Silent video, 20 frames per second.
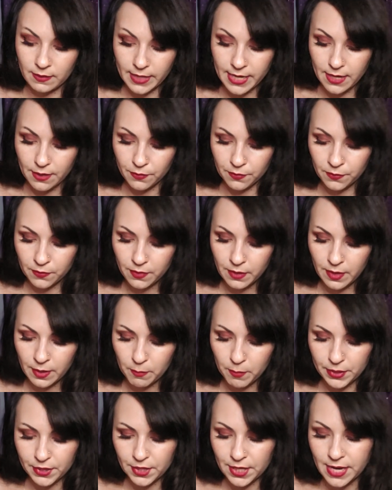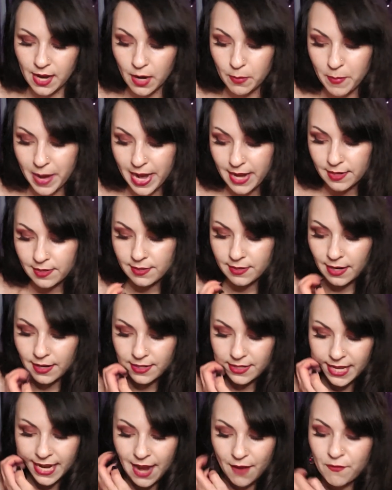leave, but the young man
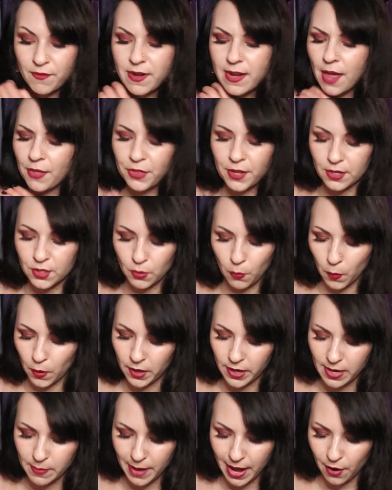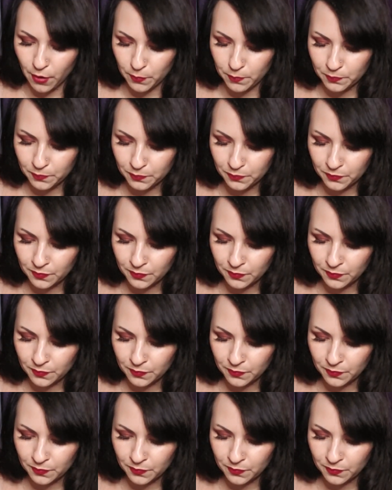says they have nothing to worry about.